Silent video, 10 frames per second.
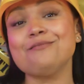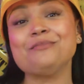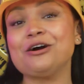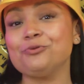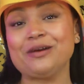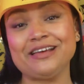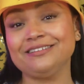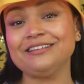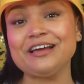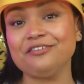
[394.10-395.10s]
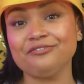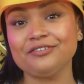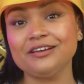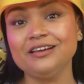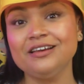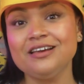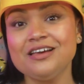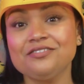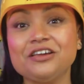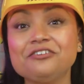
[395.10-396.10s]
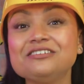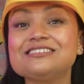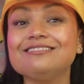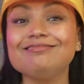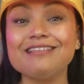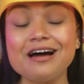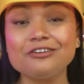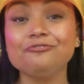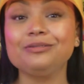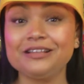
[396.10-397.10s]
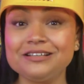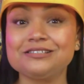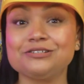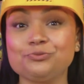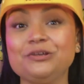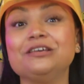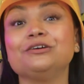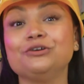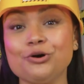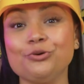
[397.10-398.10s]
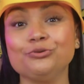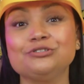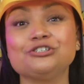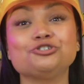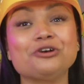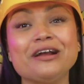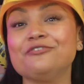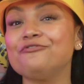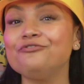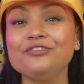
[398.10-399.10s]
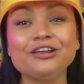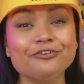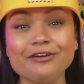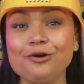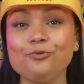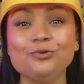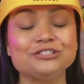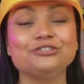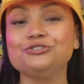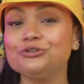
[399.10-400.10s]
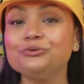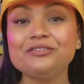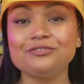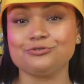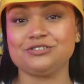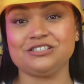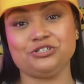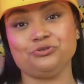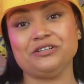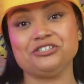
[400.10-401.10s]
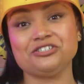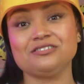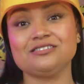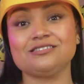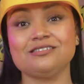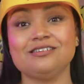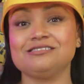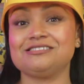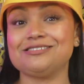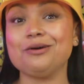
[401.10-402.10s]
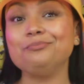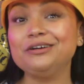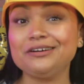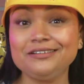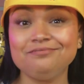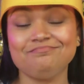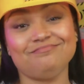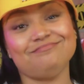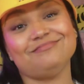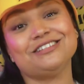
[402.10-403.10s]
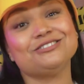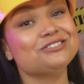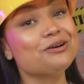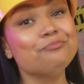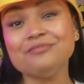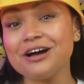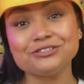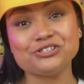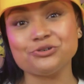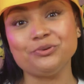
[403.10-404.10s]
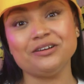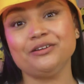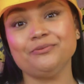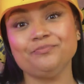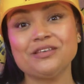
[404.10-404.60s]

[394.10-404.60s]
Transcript: come our way in life. There is a lot of places we can go to try to figure out what to do in those situations. Some good and some not so good.